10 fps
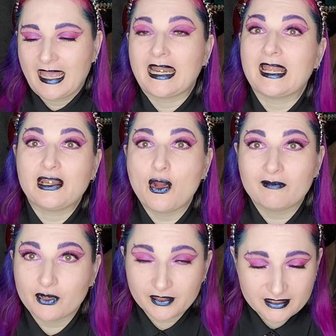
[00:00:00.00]
And I know
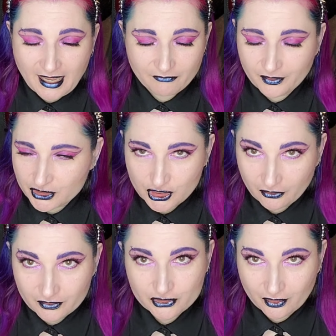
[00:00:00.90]
I've already
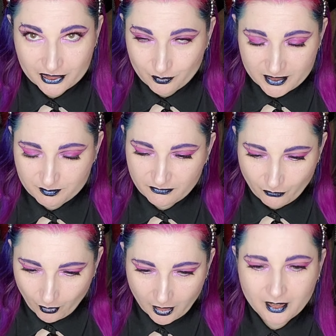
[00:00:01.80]
shared this artist once
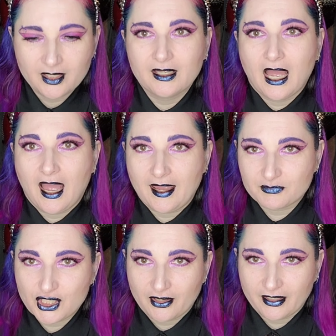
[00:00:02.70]
before.
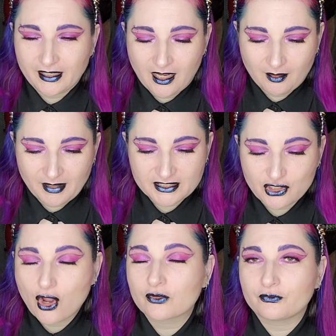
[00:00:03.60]
I'm sharing a
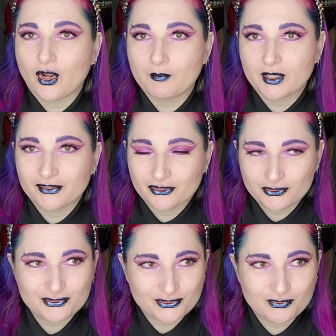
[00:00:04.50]
song from the
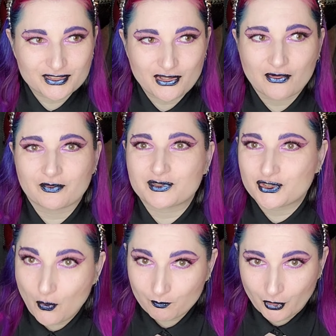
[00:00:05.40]
newest song from
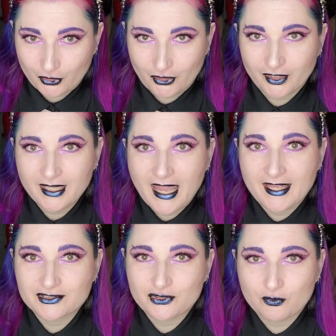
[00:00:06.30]
Stoneburner,
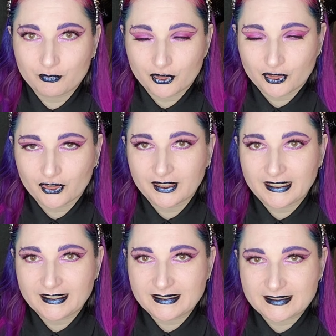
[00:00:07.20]
and Stoneburner
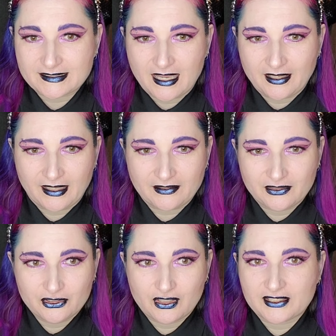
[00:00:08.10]
is you
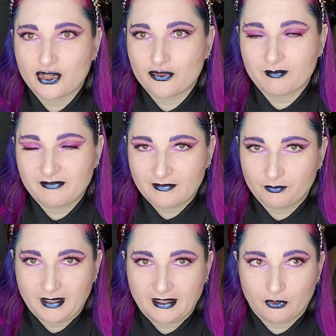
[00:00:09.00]
guys know that my
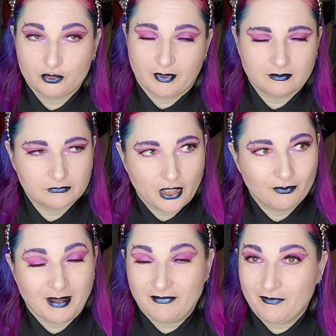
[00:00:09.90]
favorite band, or you might
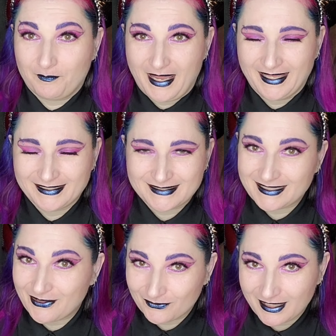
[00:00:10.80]
know my favorite band, is
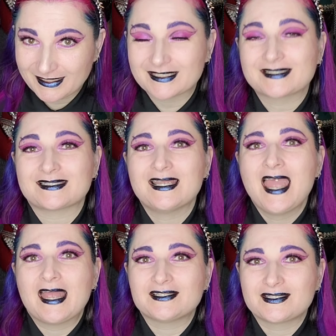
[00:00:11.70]
Ego Likeness,
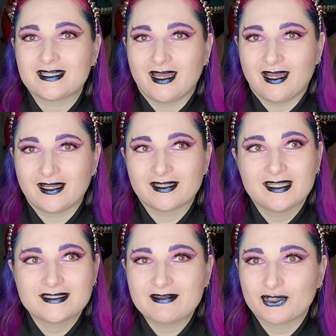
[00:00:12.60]
and
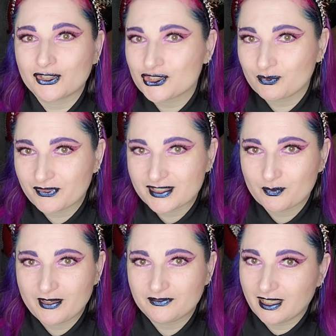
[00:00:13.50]
Steven Archer with
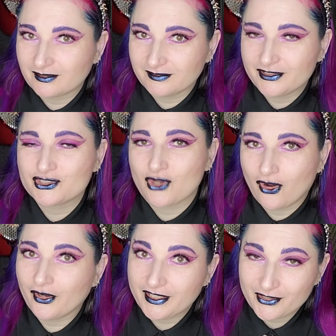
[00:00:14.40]
his wife Donna Lynch
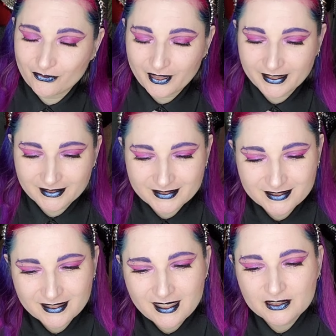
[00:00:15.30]
are Ego
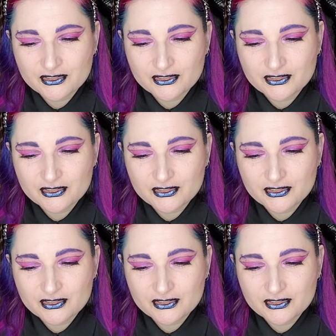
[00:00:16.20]
Likeness.